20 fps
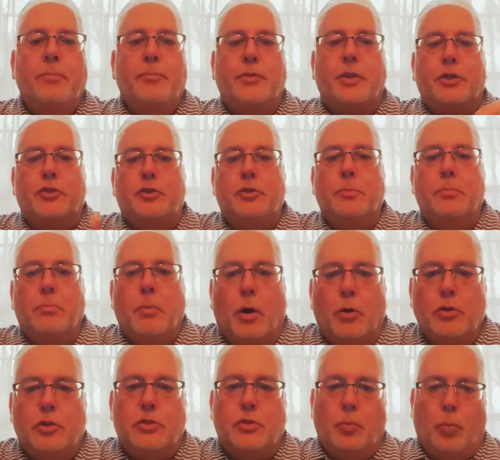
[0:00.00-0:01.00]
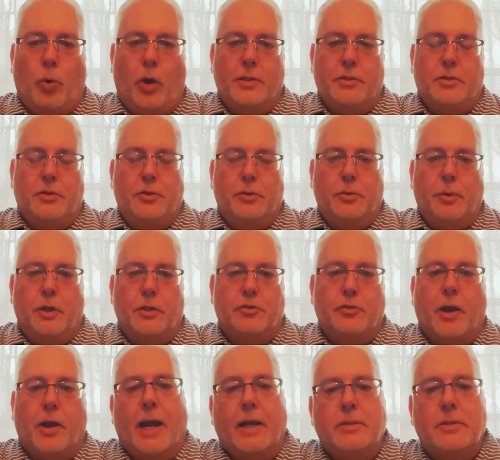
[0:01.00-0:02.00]
that you most want to
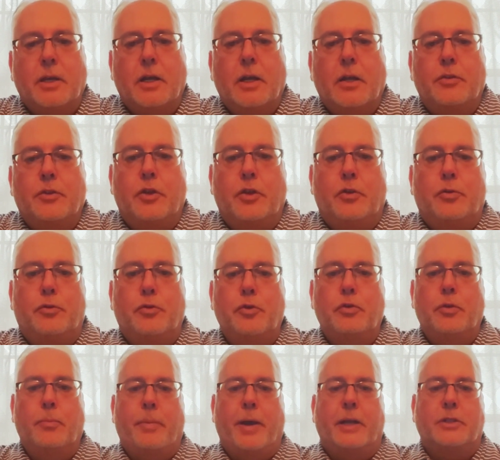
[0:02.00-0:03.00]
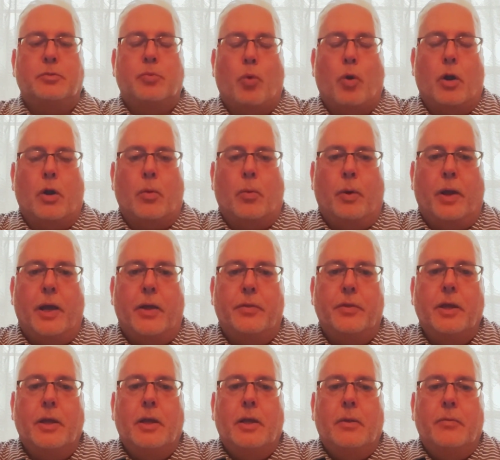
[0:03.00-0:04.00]
attract, that you do the best work with,